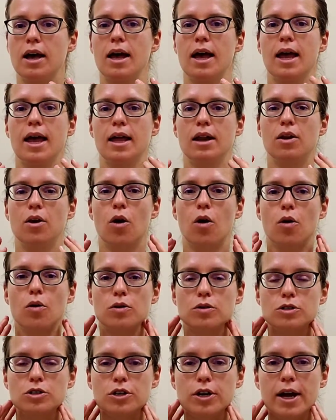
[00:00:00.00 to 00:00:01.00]
and
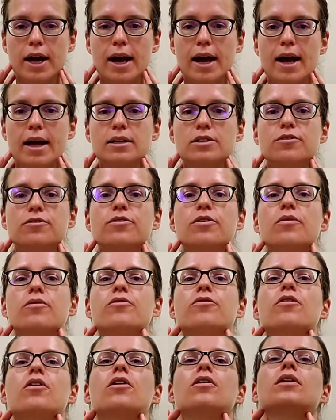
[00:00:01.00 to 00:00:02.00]
hold your head from
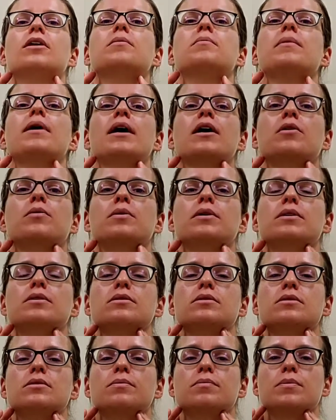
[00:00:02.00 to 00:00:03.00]
falling
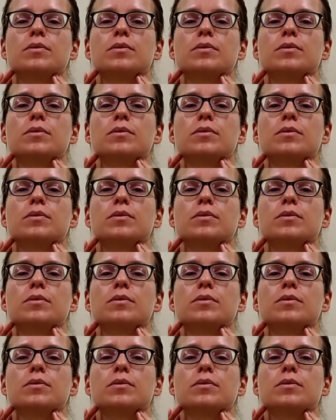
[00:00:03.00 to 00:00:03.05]
backwards.